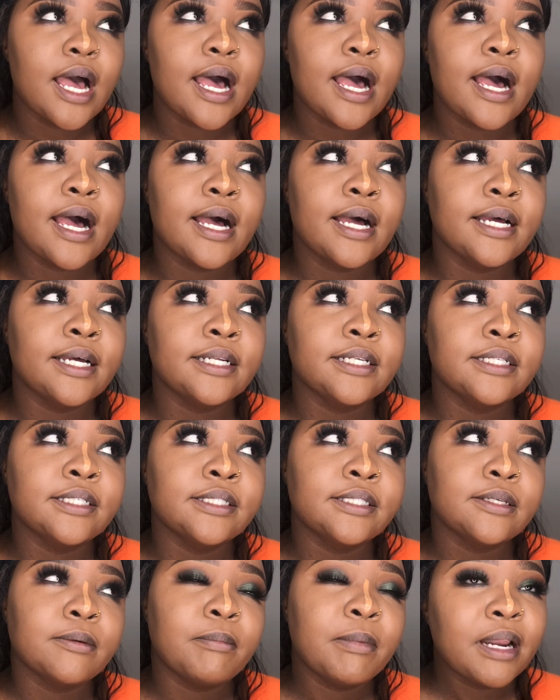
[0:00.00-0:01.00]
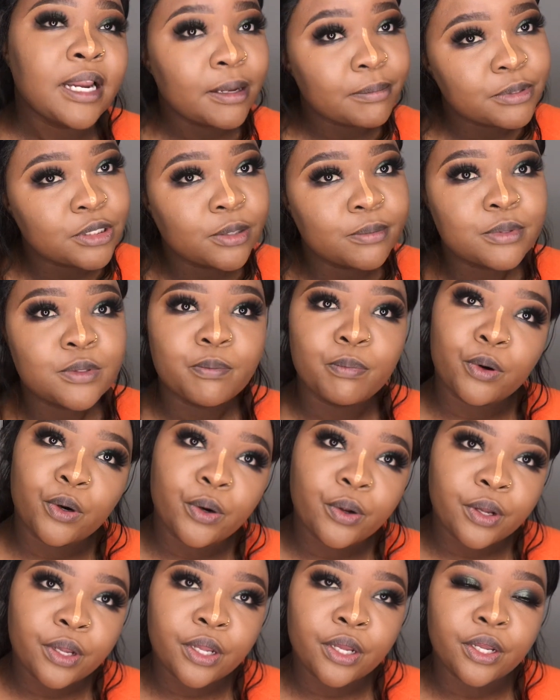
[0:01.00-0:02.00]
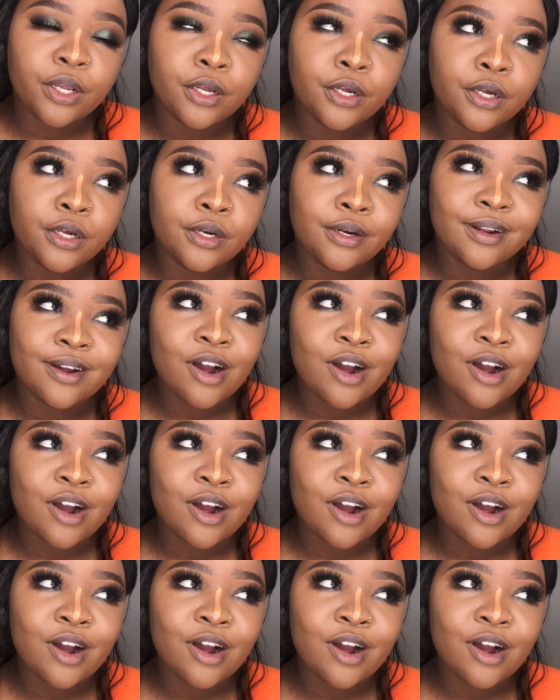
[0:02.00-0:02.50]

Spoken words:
and my laptop's broken,